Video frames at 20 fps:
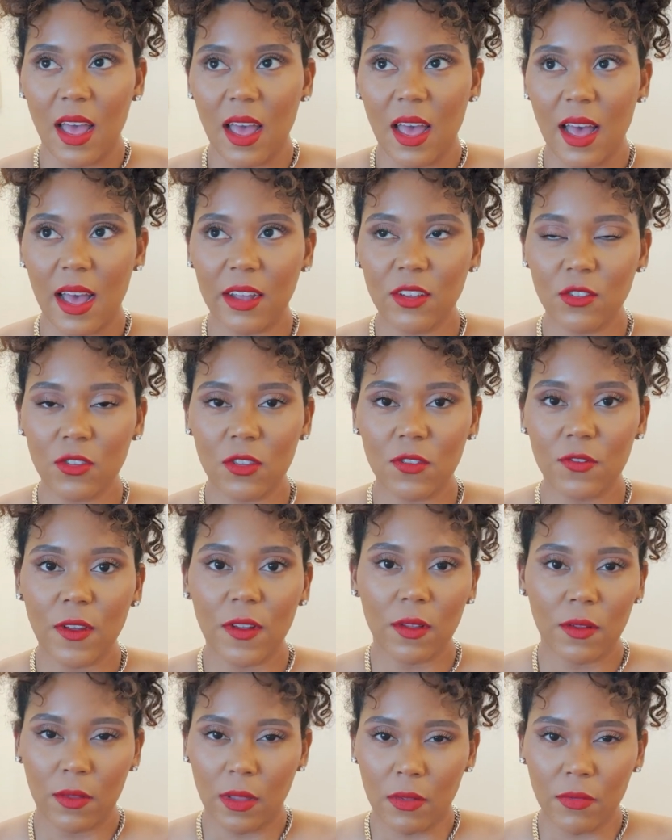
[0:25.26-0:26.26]
I just
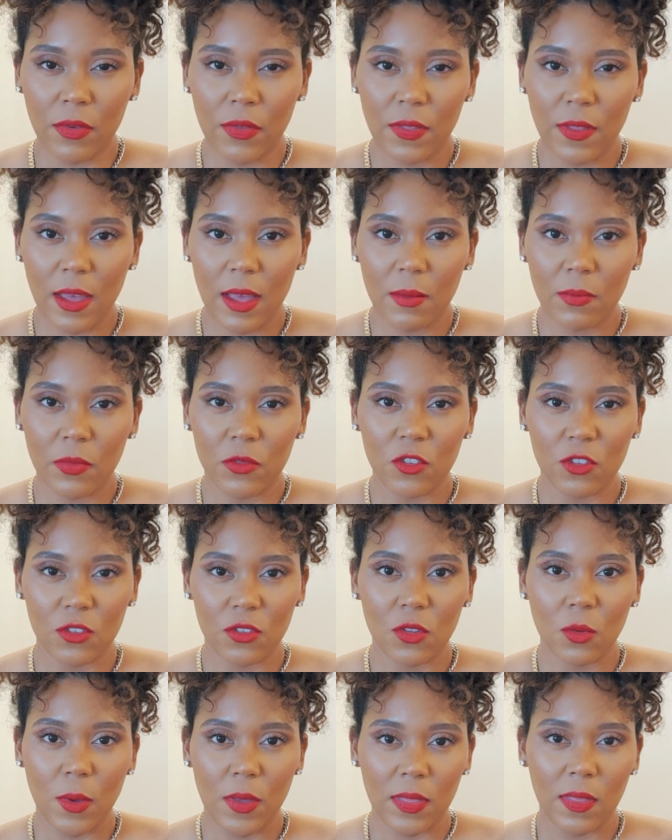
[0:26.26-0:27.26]
fell in love with them,
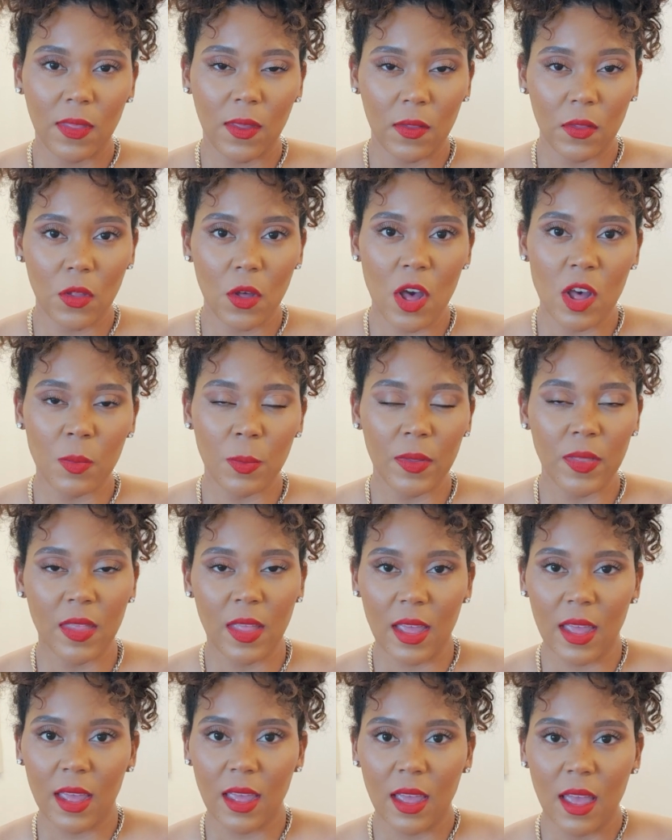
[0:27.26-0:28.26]
just the way that they look, but
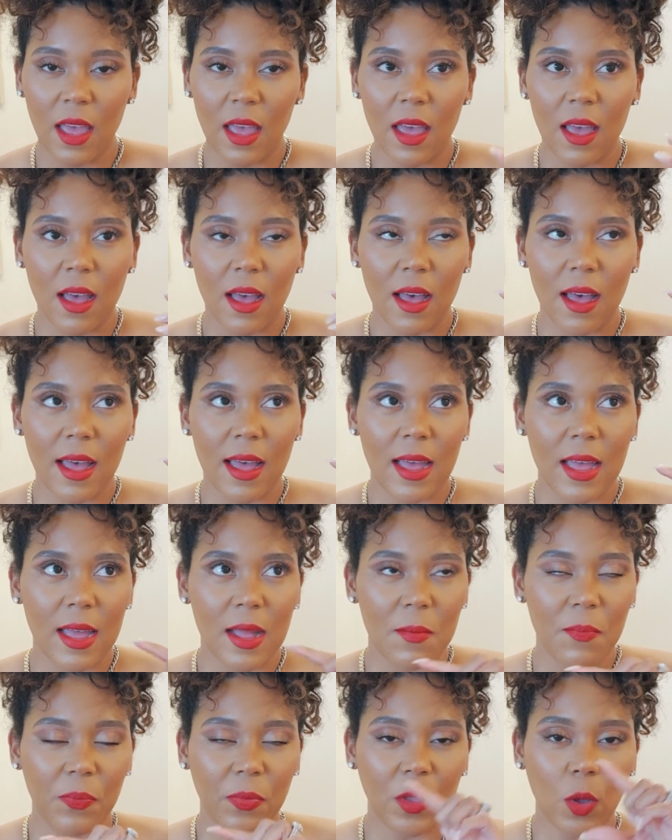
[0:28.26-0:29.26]
they
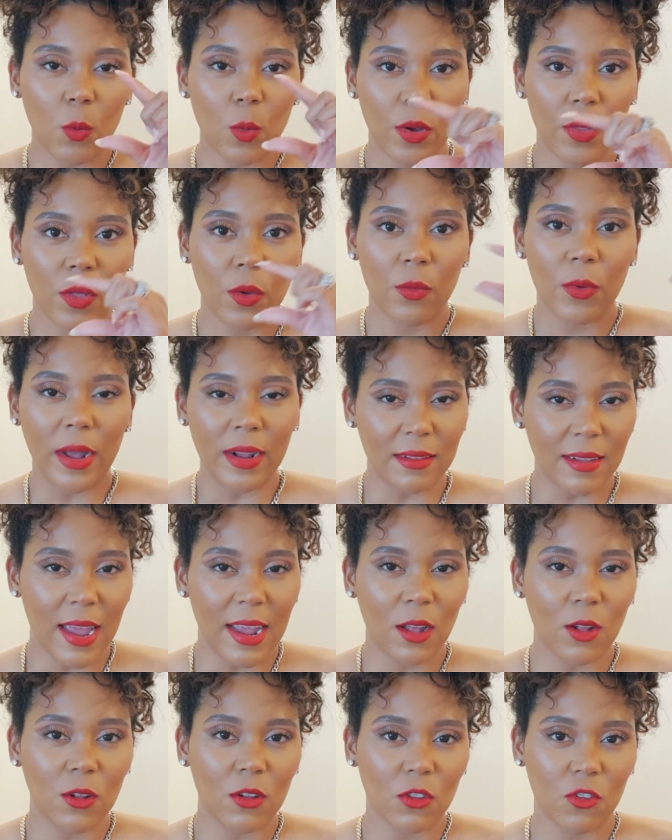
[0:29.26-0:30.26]
um, were the
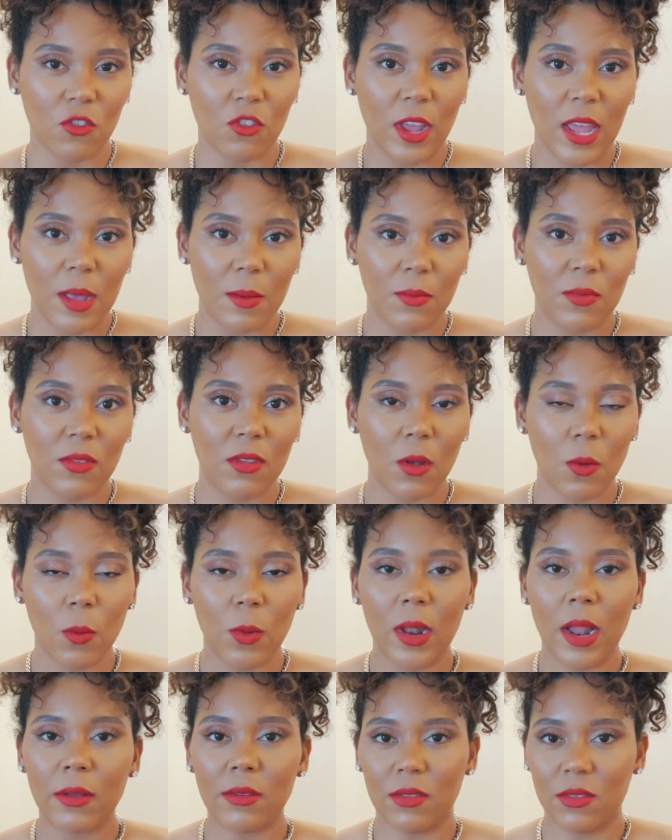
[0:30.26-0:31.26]
rectangle shape. So
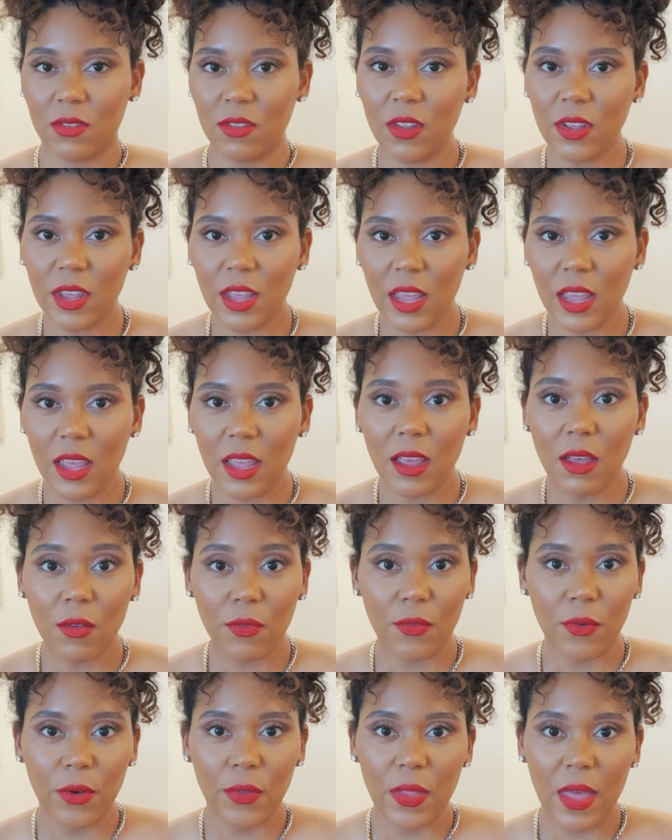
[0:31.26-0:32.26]
when I was looking
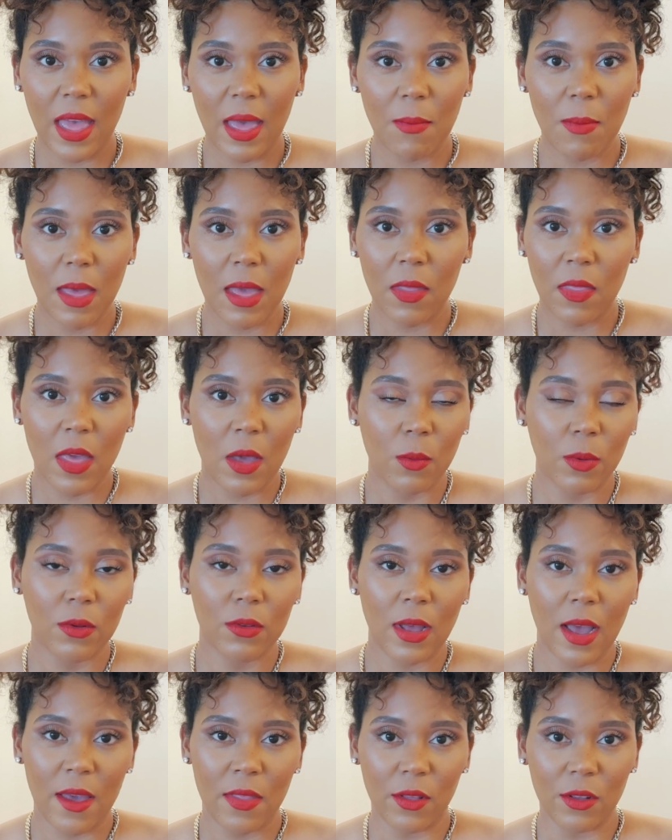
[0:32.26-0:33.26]
for them, they were
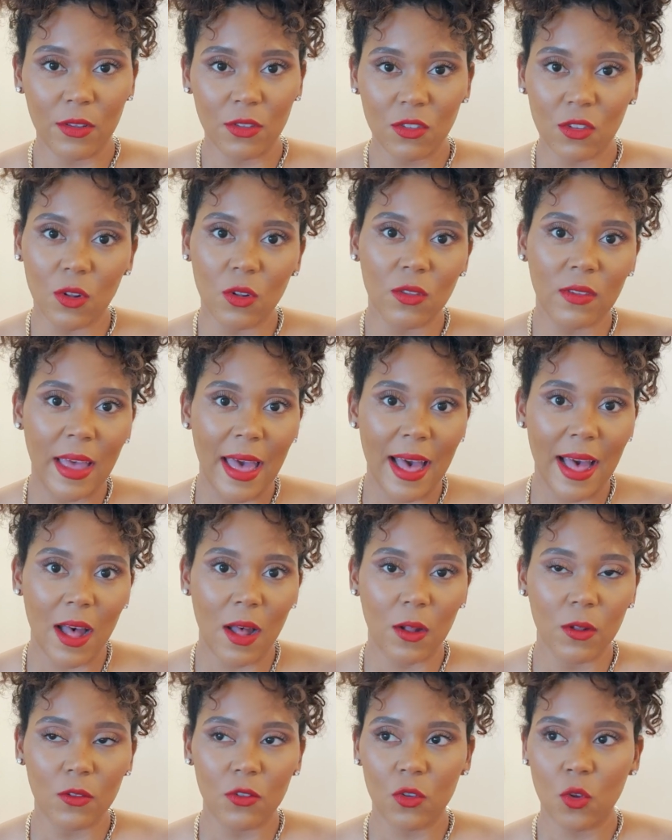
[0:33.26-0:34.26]
either sold
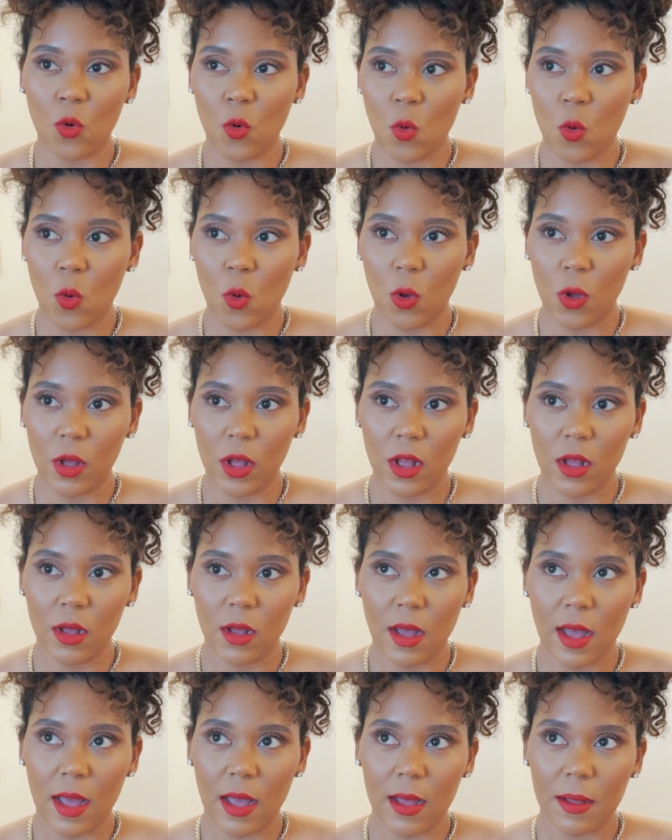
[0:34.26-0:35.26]
out
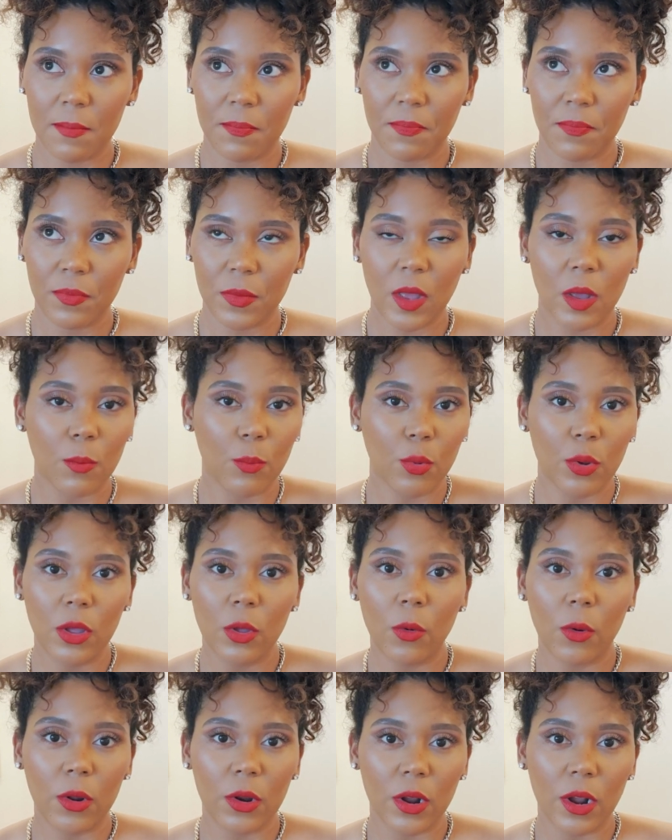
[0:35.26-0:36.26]
or um,
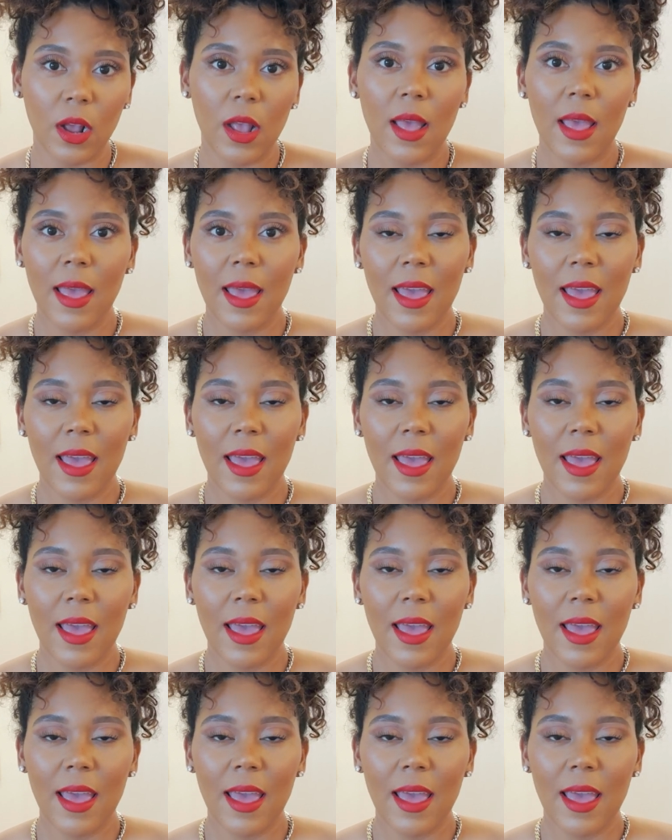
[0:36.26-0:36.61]
pre-order.